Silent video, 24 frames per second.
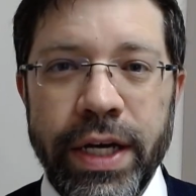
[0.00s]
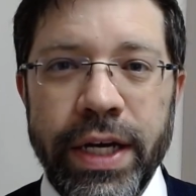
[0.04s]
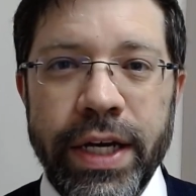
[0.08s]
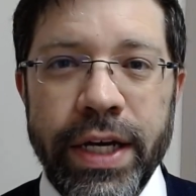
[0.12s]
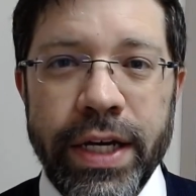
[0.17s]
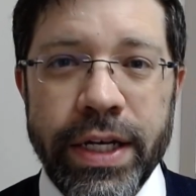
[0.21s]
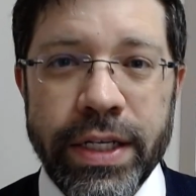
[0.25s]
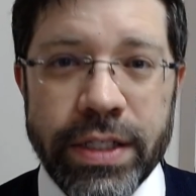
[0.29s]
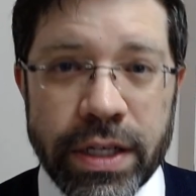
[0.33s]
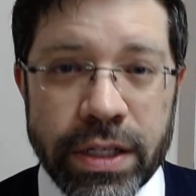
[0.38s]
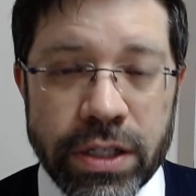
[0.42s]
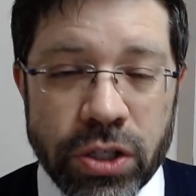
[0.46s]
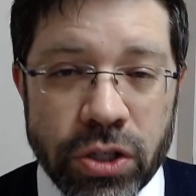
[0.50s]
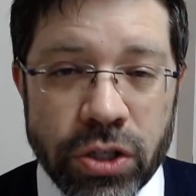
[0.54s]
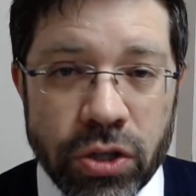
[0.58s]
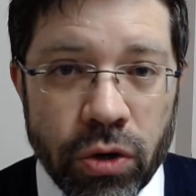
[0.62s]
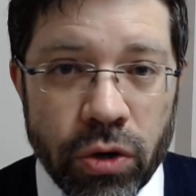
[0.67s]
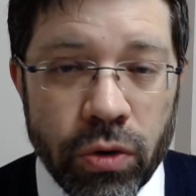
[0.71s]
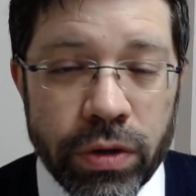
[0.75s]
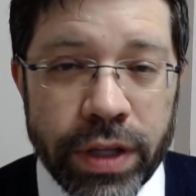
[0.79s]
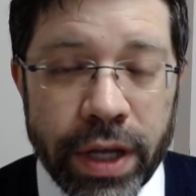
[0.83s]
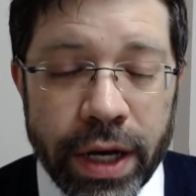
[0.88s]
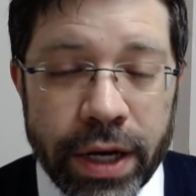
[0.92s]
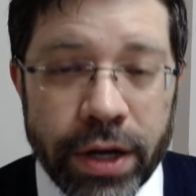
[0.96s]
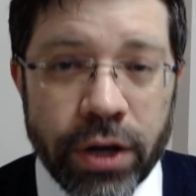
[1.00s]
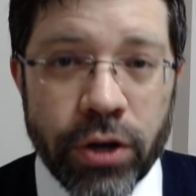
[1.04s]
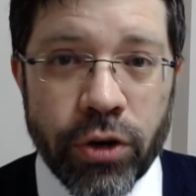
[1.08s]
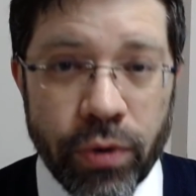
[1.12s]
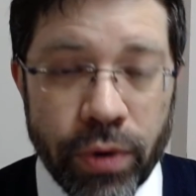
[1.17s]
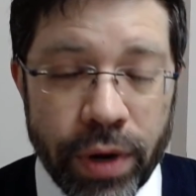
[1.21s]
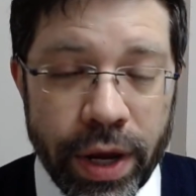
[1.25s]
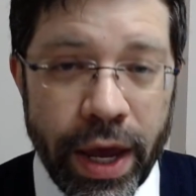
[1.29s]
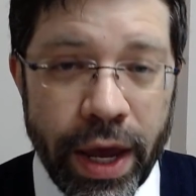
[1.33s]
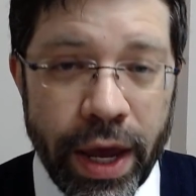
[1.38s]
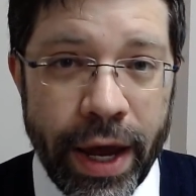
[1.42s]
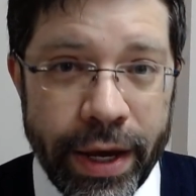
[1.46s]
Is a zchut that
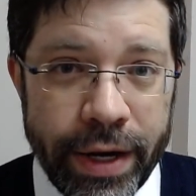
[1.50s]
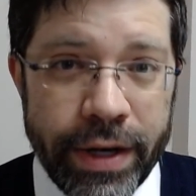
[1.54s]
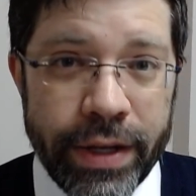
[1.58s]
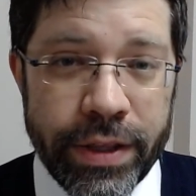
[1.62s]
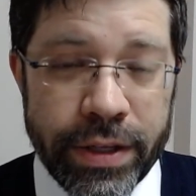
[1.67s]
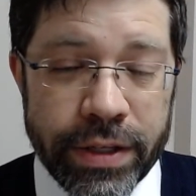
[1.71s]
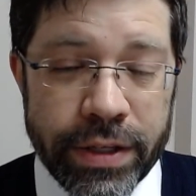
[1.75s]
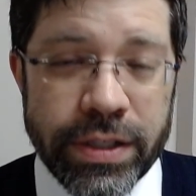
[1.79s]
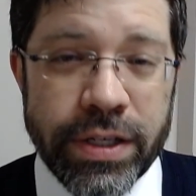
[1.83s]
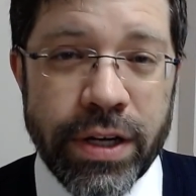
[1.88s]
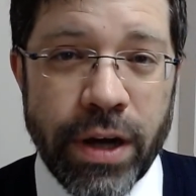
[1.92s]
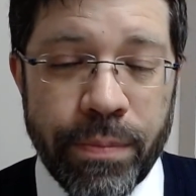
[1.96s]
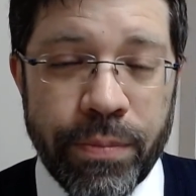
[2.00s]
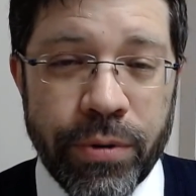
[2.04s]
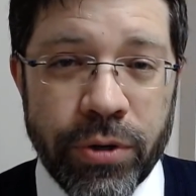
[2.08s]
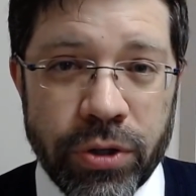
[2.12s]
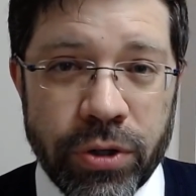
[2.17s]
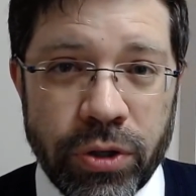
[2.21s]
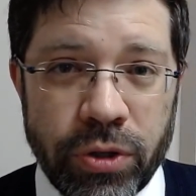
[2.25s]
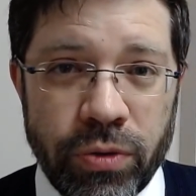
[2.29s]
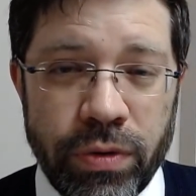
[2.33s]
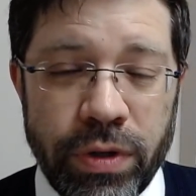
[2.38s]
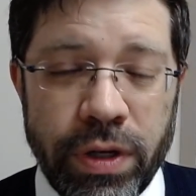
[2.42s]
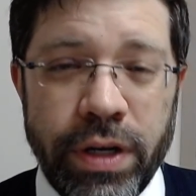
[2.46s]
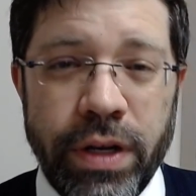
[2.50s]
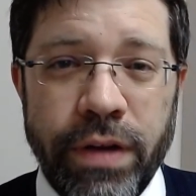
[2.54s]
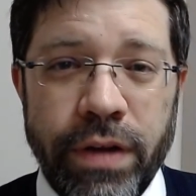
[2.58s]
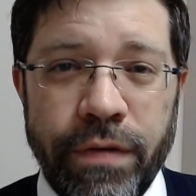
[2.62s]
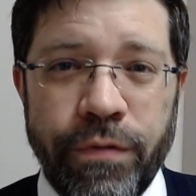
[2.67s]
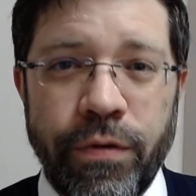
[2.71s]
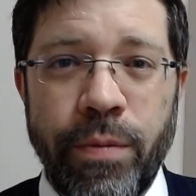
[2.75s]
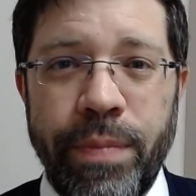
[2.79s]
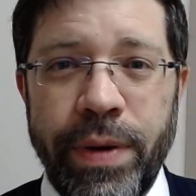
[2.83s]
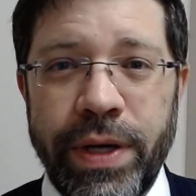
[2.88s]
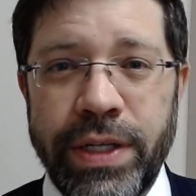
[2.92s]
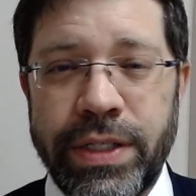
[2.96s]
created this opportunity
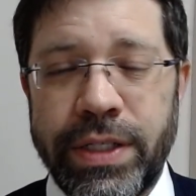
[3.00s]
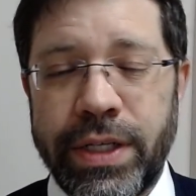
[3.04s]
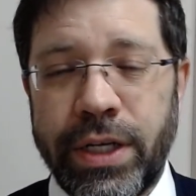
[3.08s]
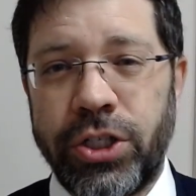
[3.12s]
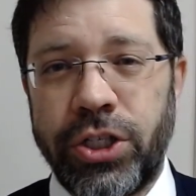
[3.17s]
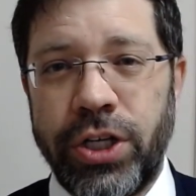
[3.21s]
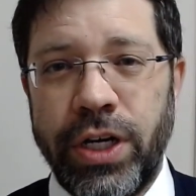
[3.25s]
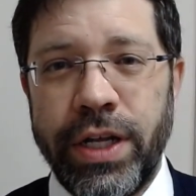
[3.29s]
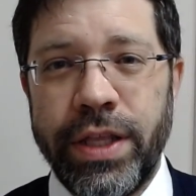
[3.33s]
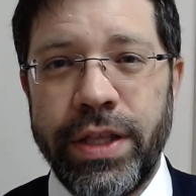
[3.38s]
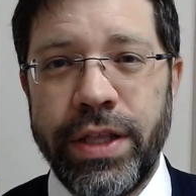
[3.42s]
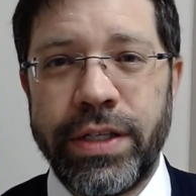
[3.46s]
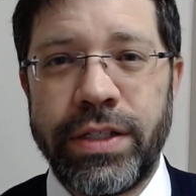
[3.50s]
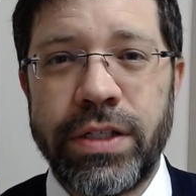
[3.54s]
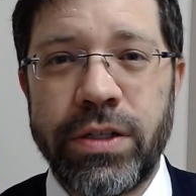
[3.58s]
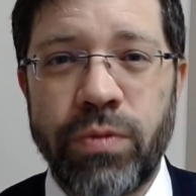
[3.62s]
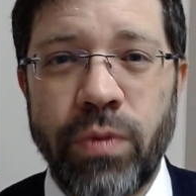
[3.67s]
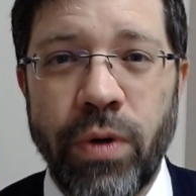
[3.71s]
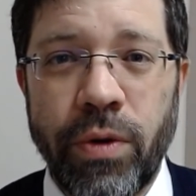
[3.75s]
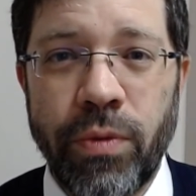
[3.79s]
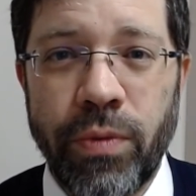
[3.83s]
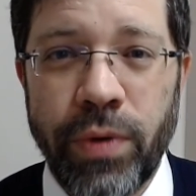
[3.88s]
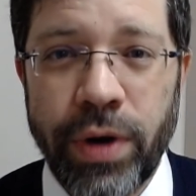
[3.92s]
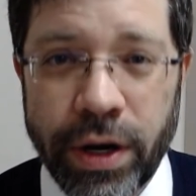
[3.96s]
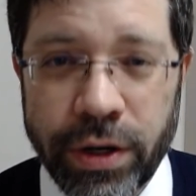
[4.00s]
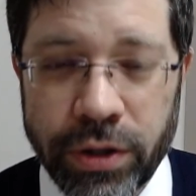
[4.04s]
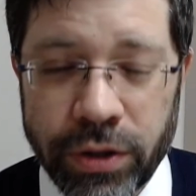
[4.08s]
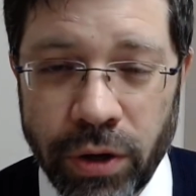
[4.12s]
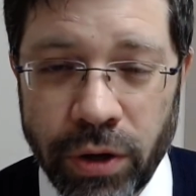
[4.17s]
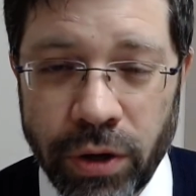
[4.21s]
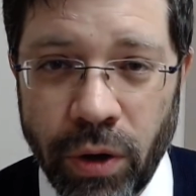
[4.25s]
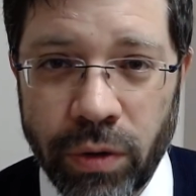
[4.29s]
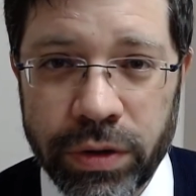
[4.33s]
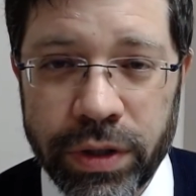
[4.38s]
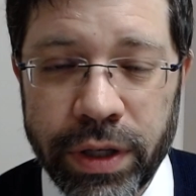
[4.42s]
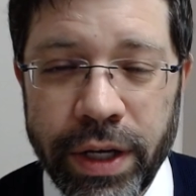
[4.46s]
for Pesach Sheni. This is what we are
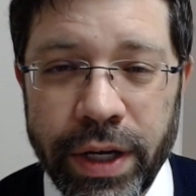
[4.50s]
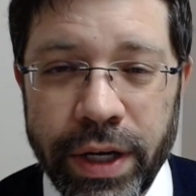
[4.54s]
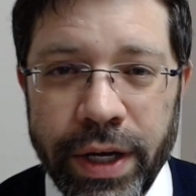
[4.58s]
told.